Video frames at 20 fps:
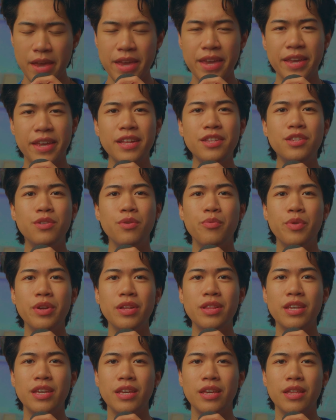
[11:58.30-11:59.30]
it gets you
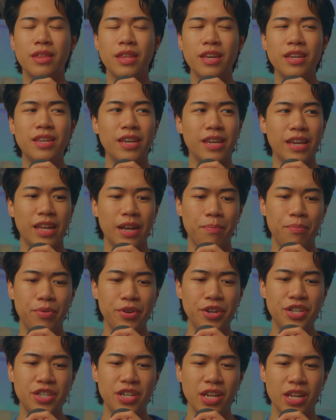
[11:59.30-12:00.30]
really thinking and
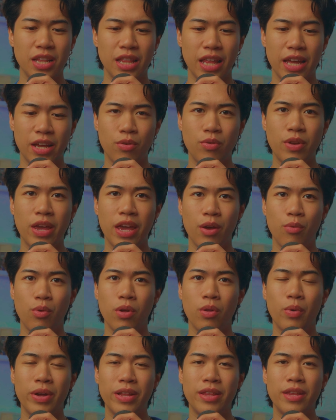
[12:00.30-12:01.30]
appreciating, like, okay,
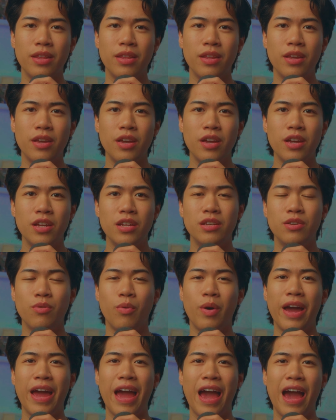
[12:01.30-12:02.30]
well, what
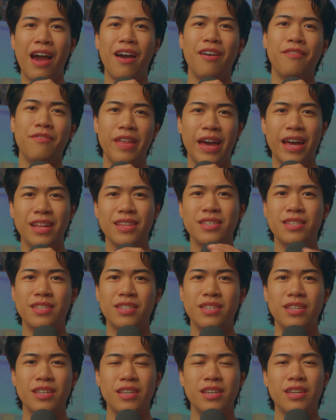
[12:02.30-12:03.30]
do I have that
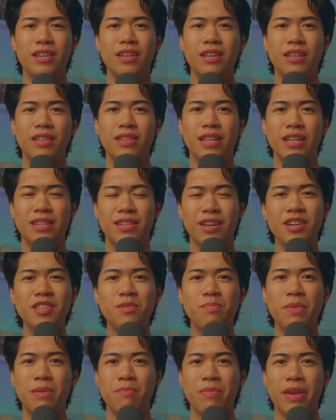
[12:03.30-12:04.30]

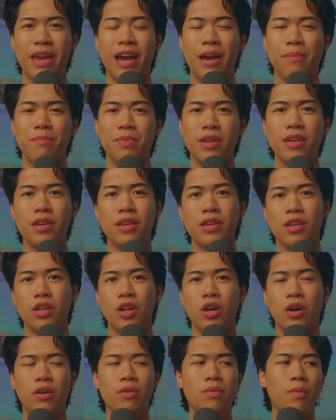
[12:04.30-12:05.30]
does make me happy, you
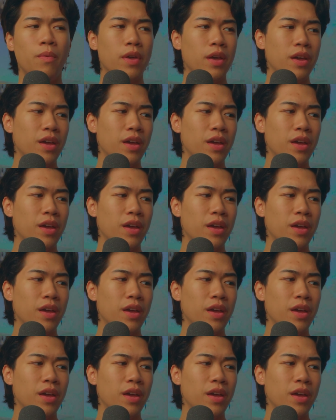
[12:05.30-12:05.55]
know?